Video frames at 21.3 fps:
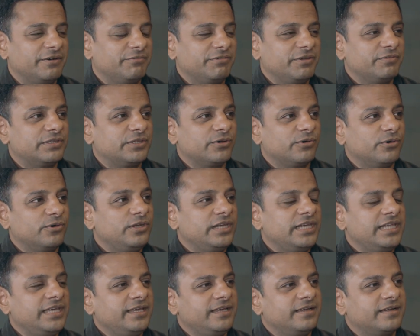We were the
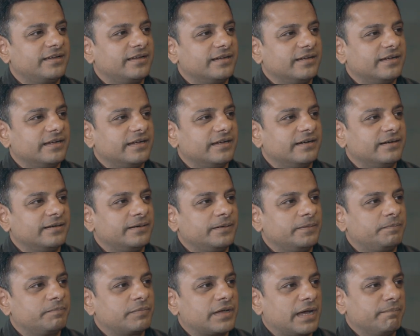only
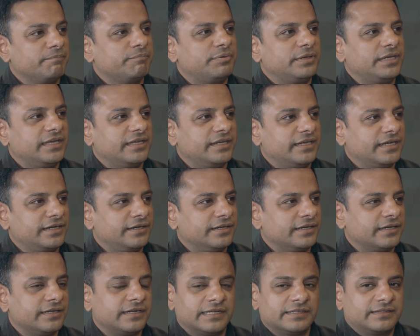company in
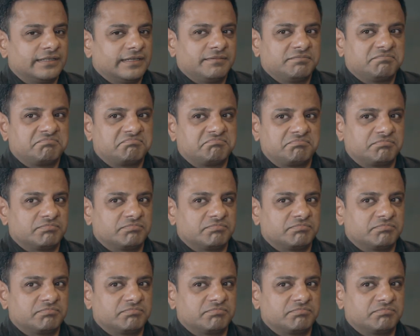India, and I think